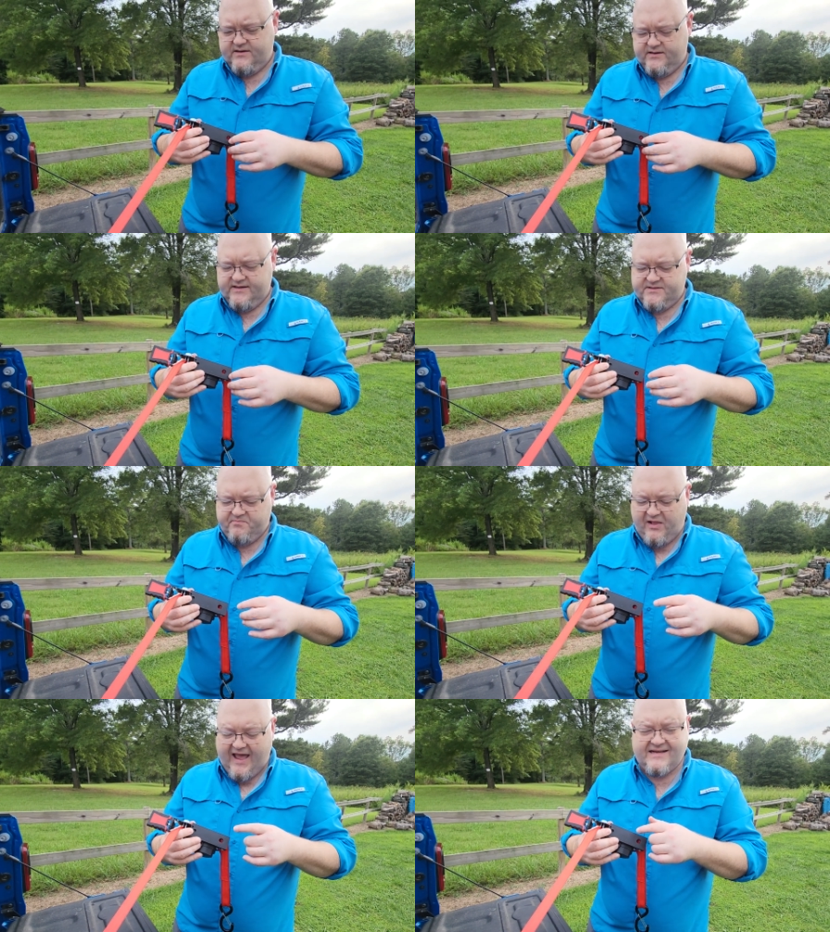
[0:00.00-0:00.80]
Uh, it's
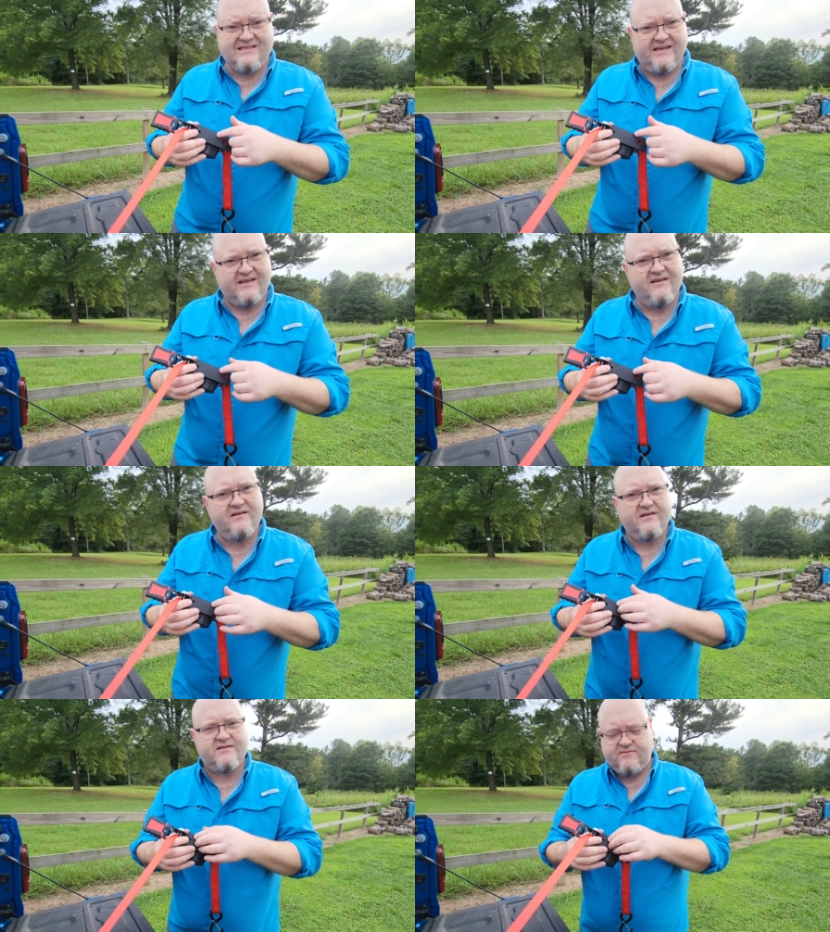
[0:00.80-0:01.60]
plastic.
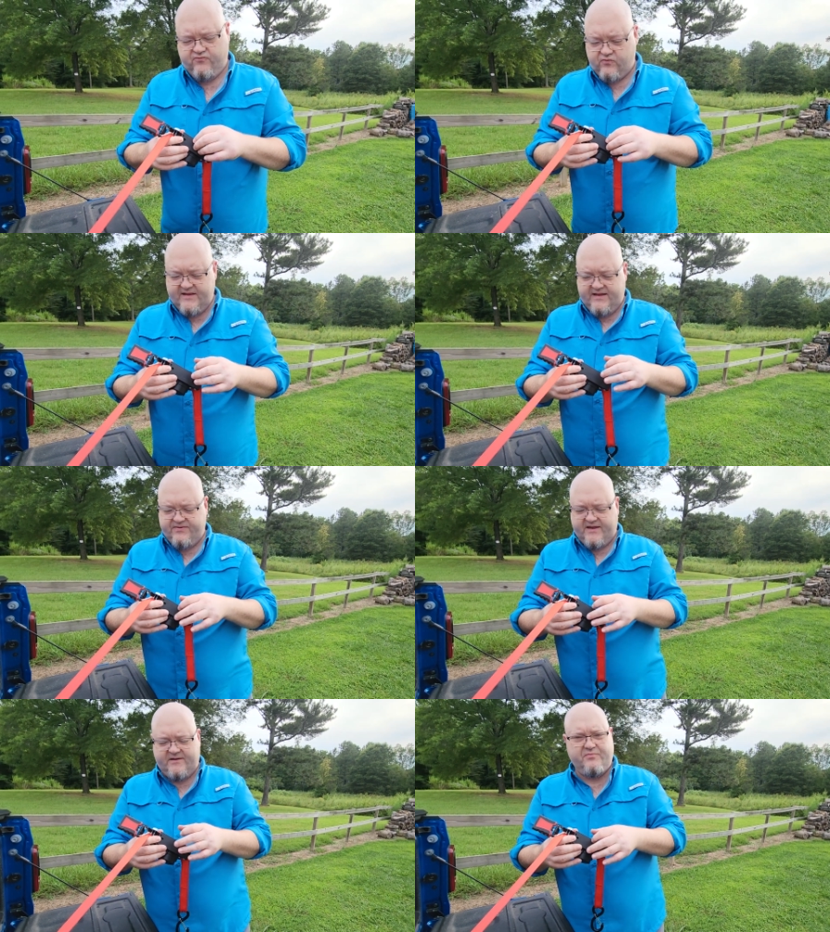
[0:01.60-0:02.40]
It's really
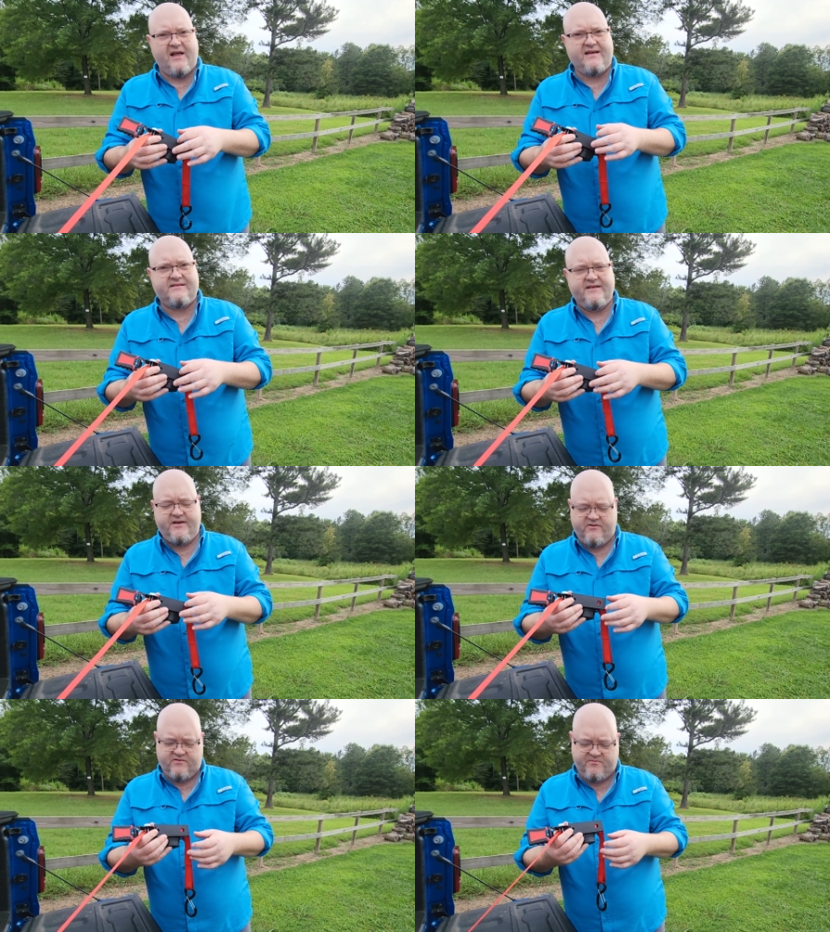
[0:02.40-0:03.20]
thick plastic
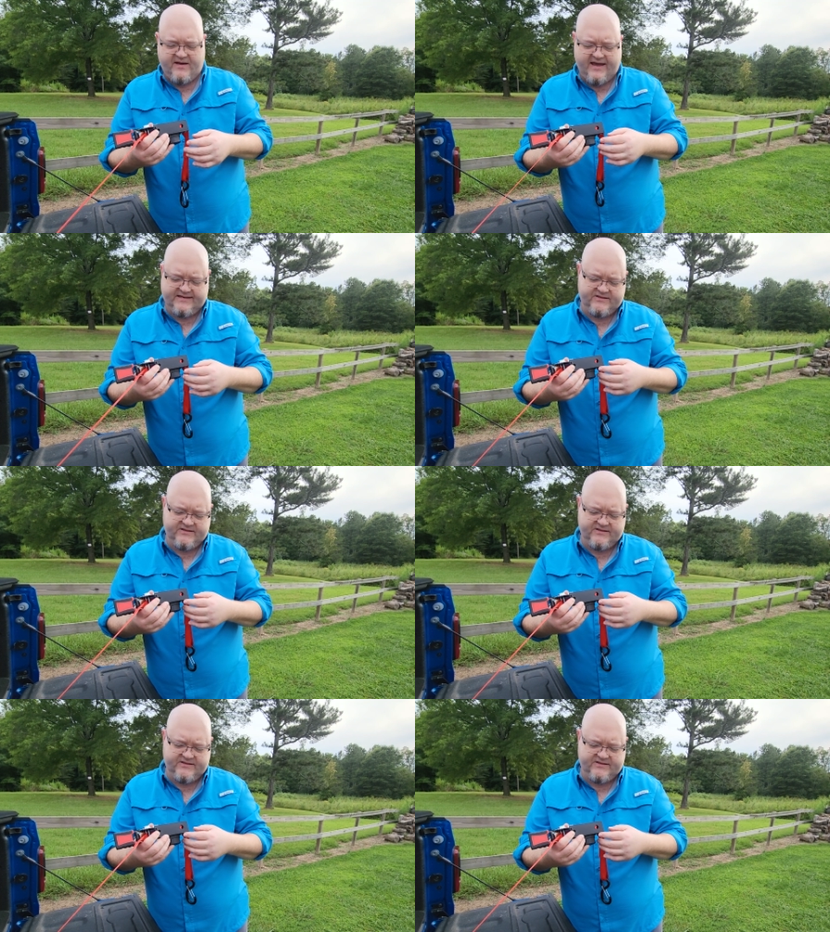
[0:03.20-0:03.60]
here on the back.